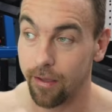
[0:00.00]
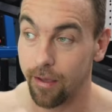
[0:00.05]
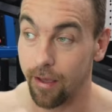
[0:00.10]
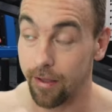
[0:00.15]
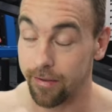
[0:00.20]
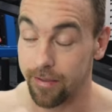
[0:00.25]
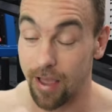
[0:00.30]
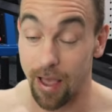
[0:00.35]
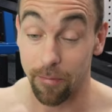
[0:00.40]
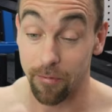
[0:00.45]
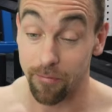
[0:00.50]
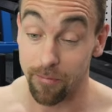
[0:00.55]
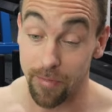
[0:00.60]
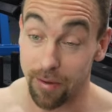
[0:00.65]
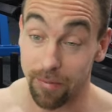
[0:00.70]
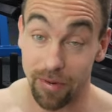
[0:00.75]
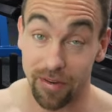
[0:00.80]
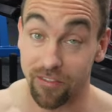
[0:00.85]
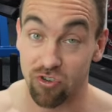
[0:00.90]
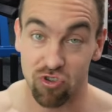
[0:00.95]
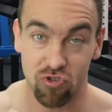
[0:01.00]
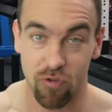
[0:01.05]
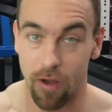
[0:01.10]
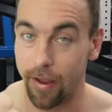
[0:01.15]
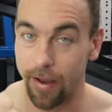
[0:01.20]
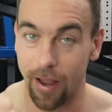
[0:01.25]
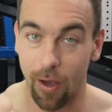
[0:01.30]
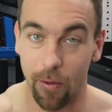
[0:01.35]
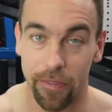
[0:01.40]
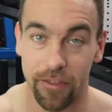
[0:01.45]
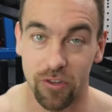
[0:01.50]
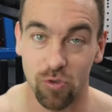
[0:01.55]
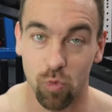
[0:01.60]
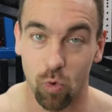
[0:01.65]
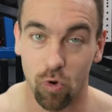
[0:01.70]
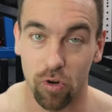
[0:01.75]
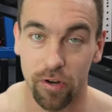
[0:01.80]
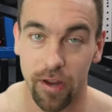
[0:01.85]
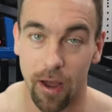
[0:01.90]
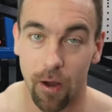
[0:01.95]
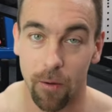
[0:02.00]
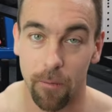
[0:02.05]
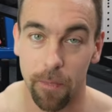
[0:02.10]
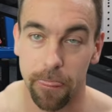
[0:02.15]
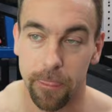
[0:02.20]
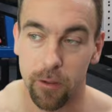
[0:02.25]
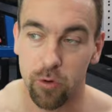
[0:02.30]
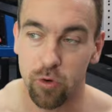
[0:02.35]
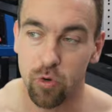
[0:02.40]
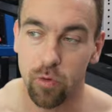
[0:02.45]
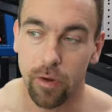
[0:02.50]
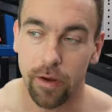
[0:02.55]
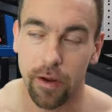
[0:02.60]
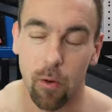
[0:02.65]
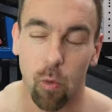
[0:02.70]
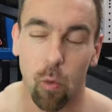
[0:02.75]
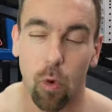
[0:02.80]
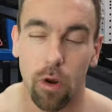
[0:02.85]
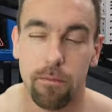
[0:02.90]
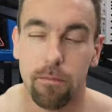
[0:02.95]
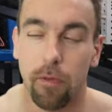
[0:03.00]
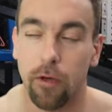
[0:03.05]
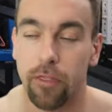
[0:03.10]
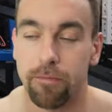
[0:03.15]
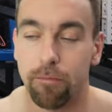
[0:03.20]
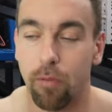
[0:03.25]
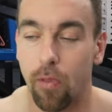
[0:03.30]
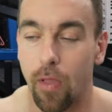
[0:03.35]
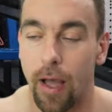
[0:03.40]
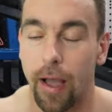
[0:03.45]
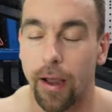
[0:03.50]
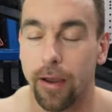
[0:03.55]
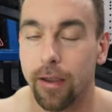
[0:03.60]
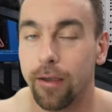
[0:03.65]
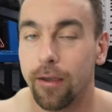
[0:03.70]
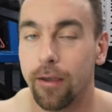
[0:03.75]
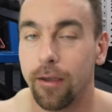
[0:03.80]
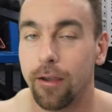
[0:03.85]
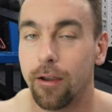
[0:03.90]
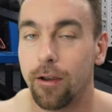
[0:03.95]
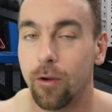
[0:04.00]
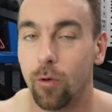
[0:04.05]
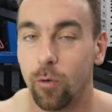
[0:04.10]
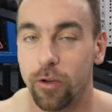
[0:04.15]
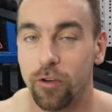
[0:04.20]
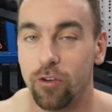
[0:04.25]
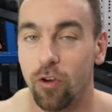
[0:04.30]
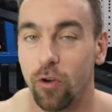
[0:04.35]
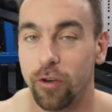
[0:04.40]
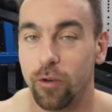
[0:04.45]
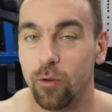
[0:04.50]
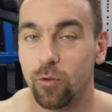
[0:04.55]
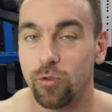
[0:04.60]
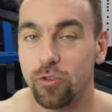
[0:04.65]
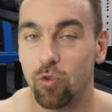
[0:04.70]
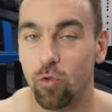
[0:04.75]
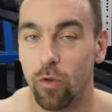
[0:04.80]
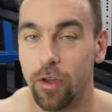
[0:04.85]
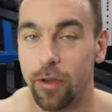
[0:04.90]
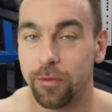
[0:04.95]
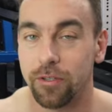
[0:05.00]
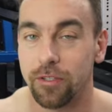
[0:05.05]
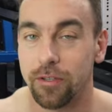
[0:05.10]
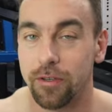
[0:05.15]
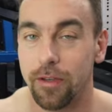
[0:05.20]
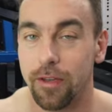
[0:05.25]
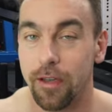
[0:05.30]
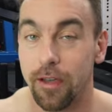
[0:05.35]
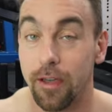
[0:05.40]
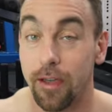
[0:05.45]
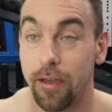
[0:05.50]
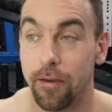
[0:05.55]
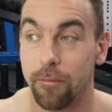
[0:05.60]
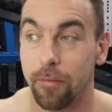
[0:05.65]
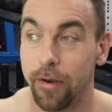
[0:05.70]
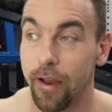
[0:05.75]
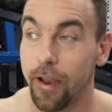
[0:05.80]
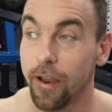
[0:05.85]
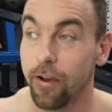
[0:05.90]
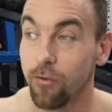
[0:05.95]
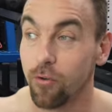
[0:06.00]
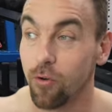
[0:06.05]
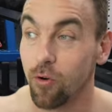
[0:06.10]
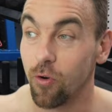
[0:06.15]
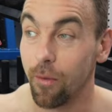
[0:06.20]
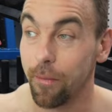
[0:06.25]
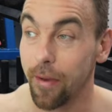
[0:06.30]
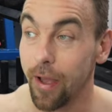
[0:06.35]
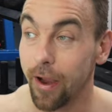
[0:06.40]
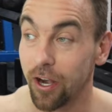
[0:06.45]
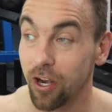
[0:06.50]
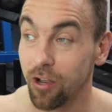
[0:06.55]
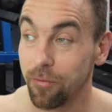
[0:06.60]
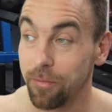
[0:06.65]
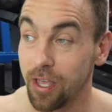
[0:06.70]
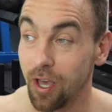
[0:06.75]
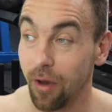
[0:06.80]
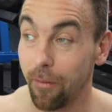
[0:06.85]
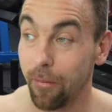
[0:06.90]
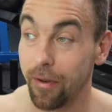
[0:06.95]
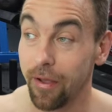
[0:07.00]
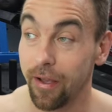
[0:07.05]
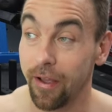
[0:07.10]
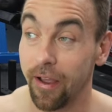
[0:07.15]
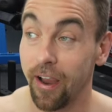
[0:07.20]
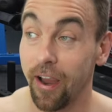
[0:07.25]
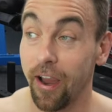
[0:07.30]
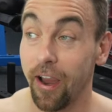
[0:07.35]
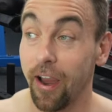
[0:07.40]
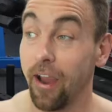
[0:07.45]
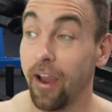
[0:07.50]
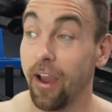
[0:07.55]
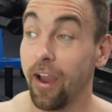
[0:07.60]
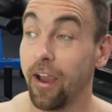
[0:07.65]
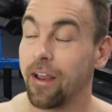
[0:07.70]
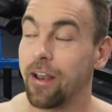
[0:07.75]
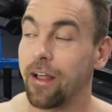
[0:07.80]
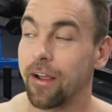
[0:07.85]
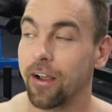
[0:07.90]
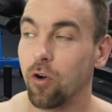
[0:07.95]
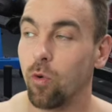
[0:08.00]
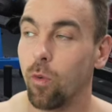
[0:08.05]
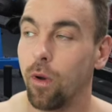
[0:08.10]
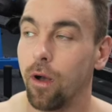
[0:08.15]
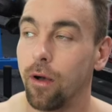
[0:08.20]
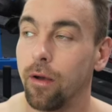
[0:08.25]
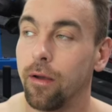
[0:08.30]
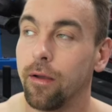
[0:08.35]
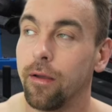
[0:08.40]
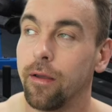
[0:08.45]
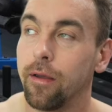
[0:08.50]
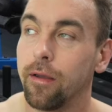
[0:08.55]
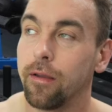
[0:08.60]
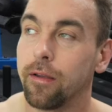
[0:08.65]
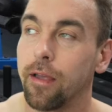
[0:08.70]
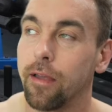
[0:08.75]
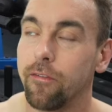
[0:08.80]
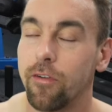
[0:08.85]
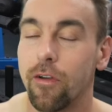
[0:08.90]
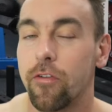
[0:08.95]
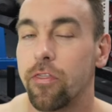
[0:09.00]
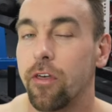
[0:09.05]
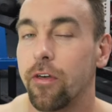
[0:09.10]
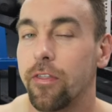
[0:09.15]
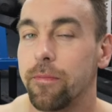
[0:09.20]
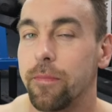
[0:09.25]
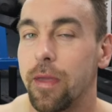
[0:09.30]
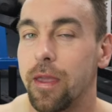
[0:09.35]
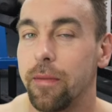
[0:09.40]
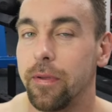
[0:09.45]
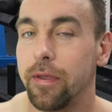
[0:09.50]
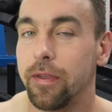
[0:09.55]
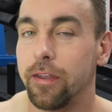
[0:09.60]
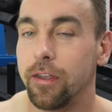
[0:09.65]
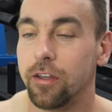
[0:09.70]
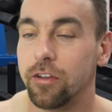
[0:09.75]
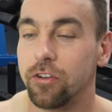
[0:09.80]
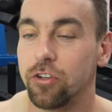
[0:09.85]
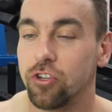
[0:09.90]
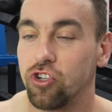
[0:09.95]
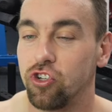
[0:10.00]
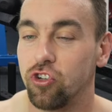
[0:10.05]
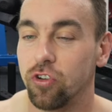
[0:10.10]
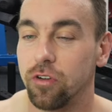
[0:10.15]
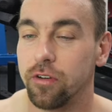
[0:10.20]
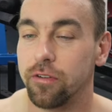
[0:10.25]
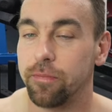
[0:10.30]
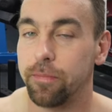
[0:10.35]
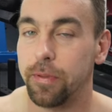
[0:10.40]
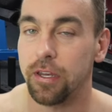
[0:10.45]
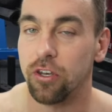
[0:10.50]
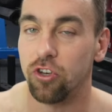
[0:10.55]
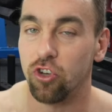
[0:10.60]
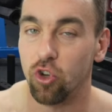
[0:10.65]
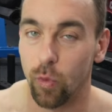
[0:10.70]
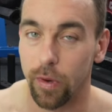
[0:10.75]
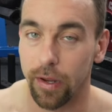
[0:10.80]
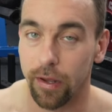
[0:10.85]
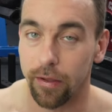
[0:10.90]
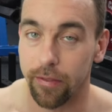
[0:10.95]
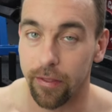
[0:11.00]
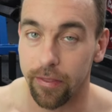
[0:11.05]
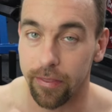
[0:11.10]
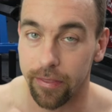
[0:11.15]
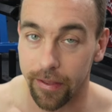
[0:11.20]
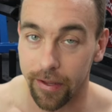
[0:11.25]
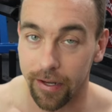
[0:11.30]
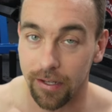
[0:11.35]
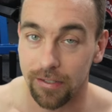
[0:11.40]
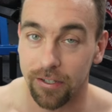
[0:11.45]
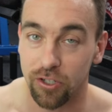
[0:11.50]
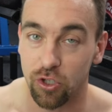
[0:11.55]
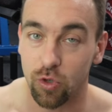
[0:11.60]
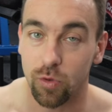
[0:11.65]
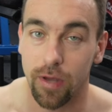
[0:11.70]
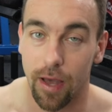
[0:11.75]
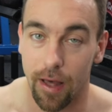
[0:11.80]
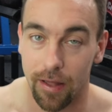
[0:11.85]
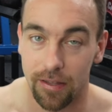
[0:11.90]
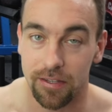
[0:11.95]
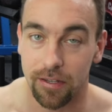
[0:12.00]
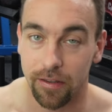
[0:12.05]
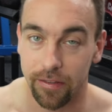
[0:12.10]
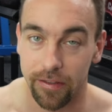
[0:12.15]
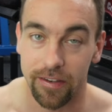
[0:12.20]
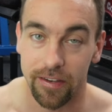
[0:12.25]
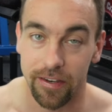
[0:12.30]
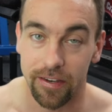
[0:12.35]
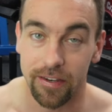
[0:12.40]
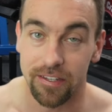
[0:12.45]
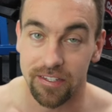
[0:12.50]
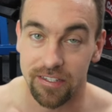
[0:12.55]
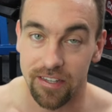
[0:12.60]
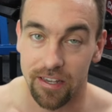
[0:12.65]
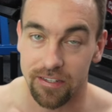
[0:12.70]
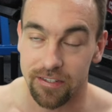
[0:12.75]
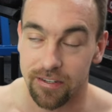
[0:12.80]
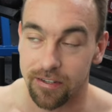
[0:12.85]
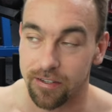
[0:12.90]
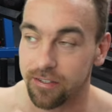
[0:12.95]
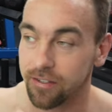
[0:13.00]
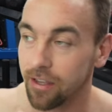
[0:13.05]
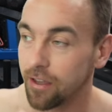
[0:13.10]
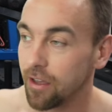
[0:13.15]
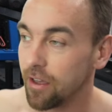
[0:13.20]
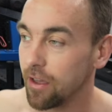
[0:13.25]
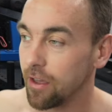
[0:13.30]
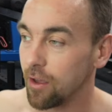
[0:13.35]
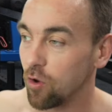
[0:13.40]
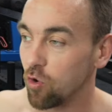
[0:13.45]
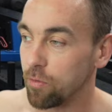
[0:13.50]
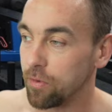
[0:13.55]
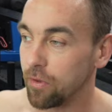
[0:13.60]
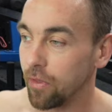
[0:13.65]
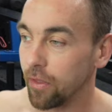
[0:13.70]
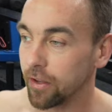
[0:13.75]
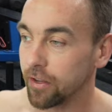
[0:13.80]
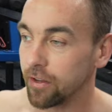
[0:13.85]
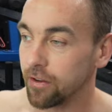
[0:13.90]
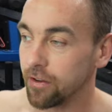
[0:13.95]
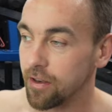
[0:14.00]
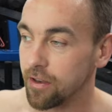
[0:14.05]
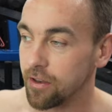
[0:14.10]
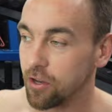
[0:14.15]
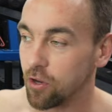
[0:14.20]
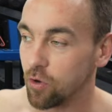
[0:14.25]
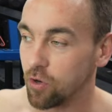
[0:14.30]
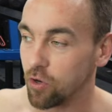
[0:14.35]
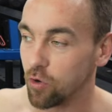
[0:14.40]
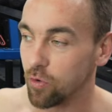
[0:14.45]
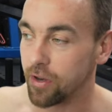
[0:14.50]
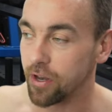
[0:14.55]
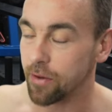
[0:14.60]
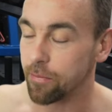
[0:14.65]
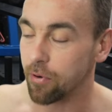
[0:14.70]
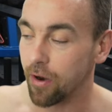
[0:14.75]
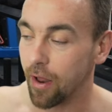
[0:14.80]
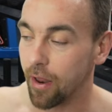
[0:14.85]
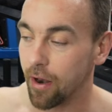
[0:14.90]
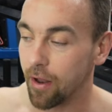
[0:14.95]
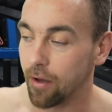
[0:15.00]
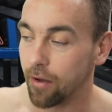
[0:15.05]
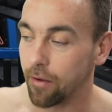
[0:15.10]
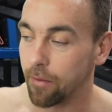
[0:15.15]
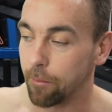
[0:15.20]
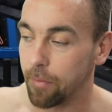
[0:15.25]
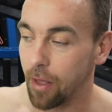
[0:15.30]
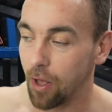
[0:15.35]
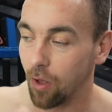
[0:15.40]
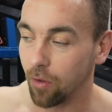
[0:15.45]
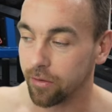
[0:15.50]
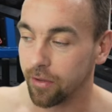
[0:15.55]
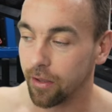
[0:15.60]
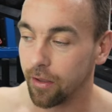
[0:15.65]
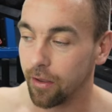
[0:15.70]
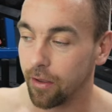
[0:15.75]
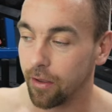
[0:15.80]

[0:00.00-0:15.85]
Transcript: on top of maybe even trying out this workout, you do like a 1-month block where you don't use grips. But Andrew, I'm not going to be able to, and I go, well, have you ever thought that maybe you shouldn't be doing the things that you constantly need assistance? It would be like you need to put on a belt